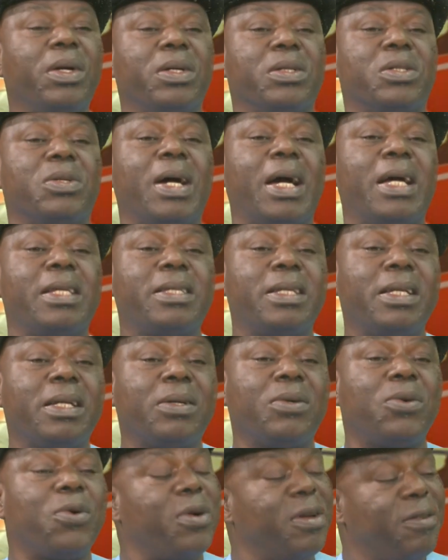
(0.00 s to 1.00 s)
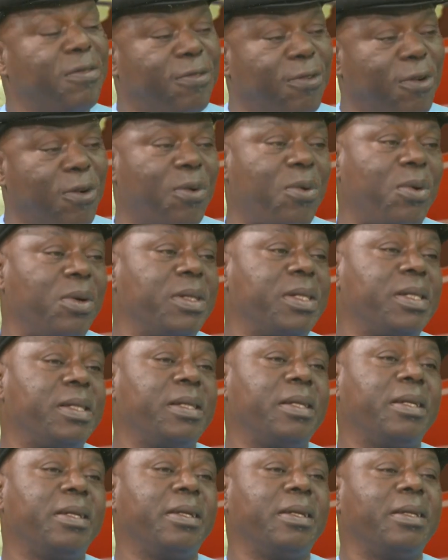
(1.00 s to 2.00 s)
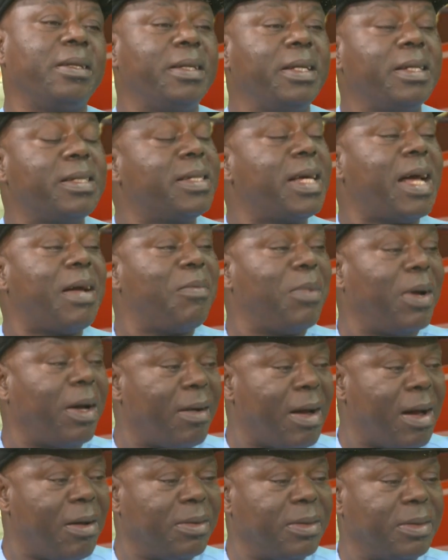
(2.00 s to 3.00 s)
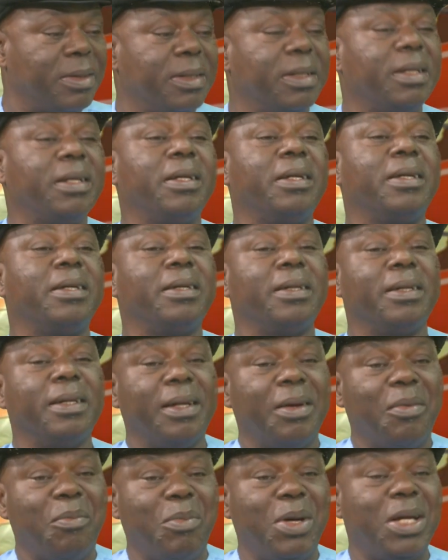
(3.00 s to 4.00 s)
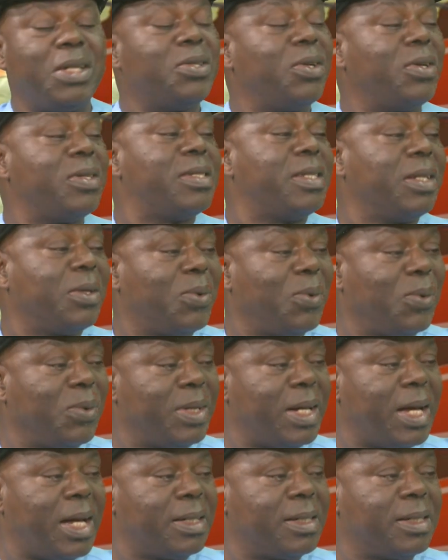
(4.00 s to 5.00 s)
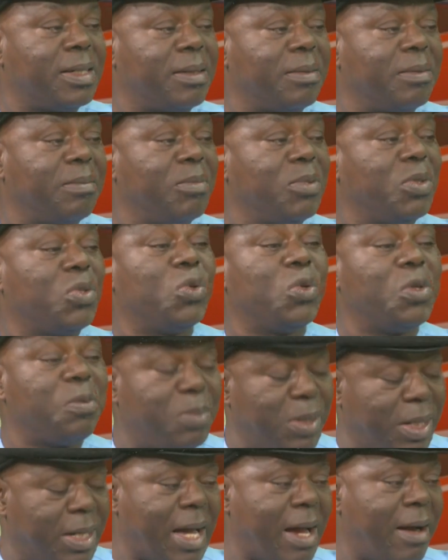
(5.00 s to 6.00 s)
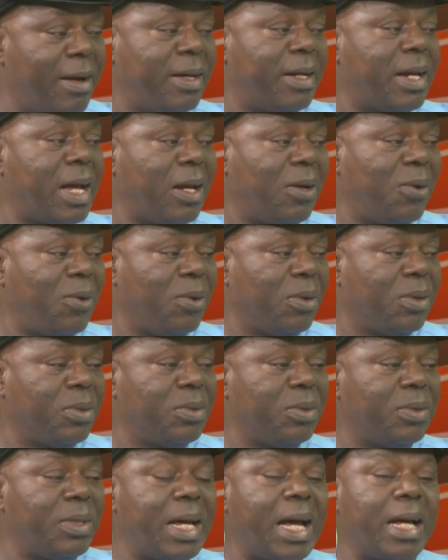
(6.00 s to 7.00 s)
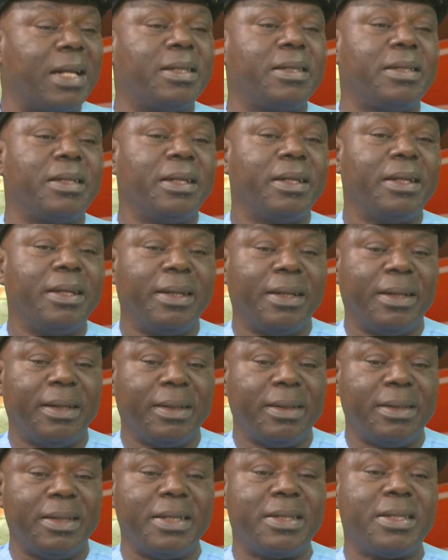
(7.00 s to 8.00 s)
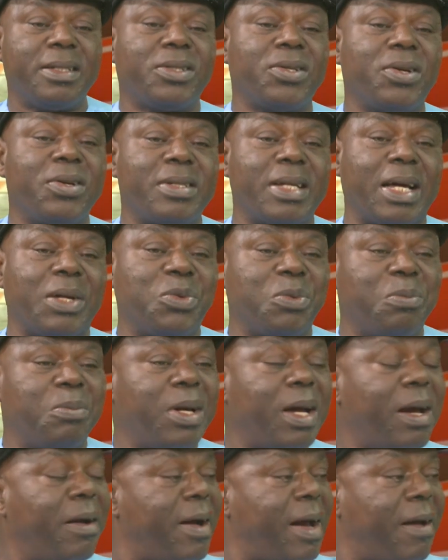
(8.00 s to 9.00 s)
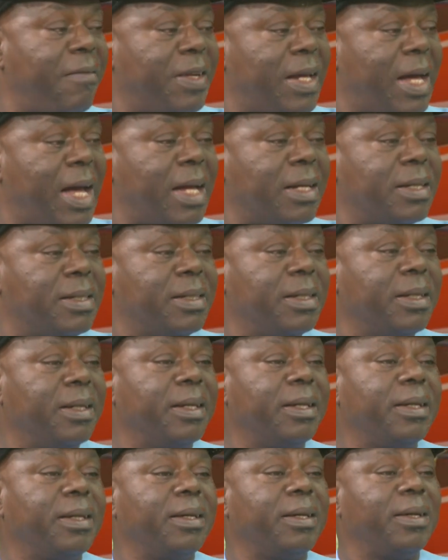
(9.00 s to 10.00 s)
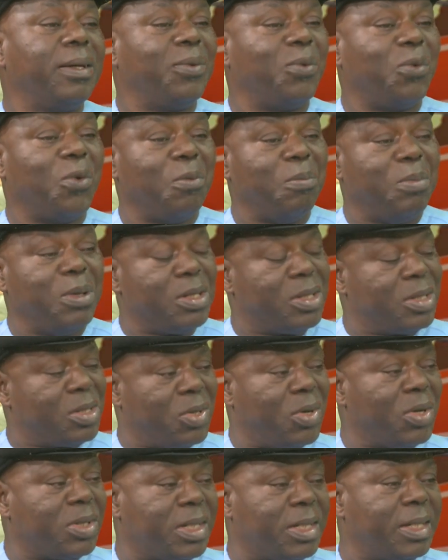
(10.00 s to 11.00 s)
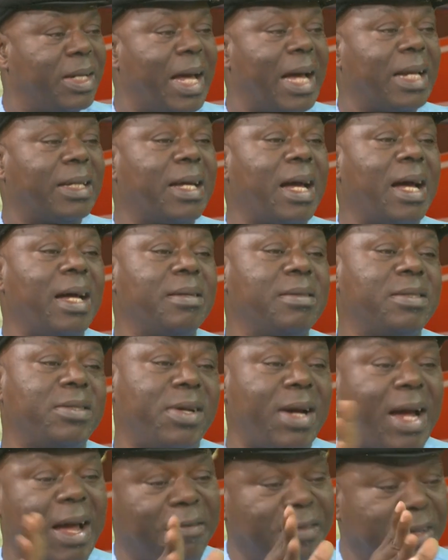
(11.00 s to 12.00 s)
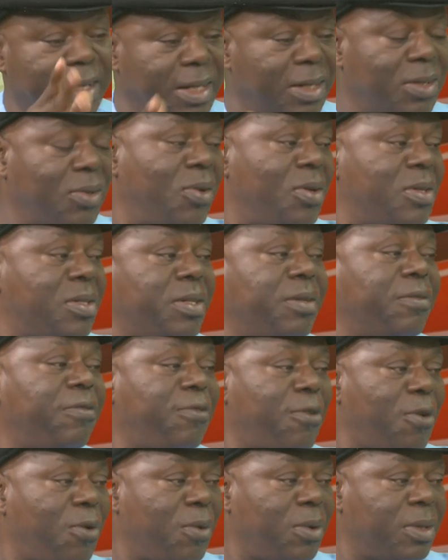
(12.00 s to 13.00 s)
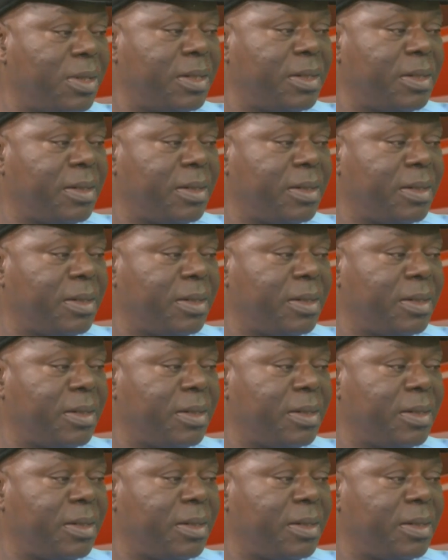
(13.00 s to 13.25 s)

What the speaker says: So I think going forward, this time around, major stakeholders should be carried along so that decisions that will be arrived at will be such that can drive the industry forward.